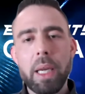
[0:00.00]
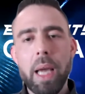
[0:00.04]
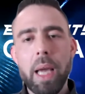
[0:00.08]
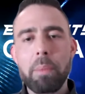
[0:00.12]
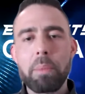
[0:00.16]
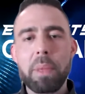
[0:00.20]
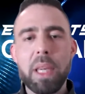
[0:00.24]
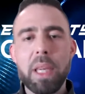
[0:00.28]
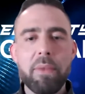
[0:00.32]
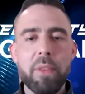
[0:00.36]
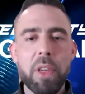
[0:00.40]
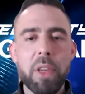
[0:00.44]

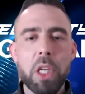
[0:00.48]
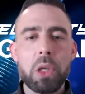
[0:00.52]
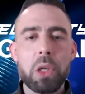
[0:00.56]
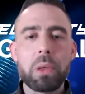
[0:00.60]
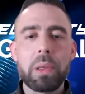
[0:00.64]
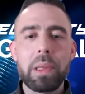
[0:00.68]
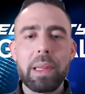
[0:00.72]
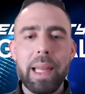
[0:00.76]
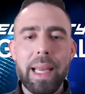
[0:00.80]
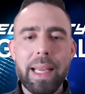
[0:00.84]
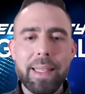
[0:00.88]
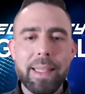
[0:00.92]
I'm giving you
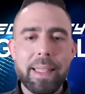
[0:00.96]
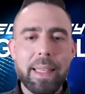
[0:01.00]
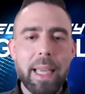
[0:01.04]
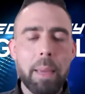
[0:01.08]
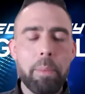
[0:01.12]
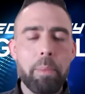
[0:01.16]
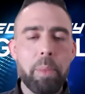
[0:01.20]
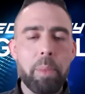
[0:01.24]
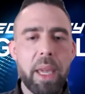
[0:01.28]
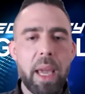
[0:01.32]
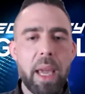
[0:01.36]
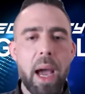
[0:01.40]
less
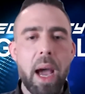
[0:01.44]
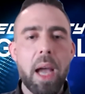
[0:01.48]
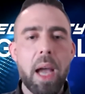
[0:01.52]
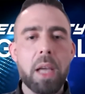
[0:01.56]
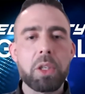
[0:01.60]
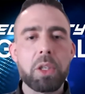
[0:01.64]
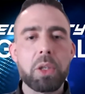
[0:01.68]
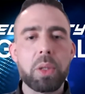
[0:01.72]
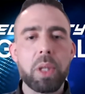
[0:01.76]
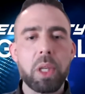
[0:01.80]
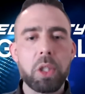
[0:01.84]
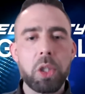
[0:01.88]
API
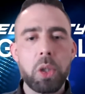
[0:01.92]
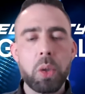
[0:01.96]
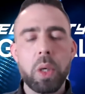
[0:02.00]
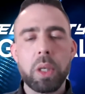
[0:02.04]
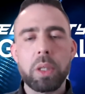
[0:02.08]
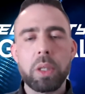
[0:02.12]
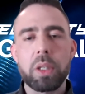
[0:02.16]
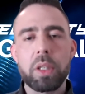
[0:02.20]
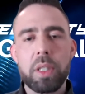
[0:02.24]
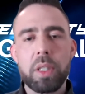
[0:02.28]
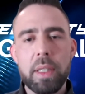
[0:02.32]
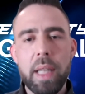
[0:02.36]
so that you
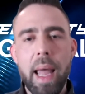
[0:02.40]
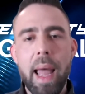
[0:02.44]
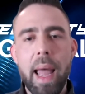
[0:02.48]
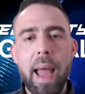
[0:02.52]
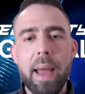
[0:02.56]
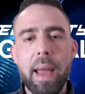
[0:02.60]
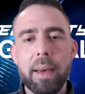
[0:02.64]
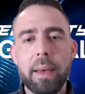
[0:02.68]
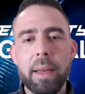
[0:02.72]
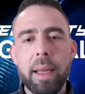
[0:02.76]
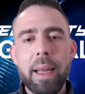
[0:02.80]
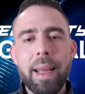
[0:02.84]

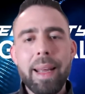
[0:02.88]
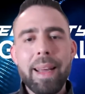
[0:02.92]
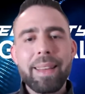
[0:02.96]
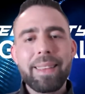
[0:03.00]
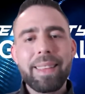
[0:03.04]
understand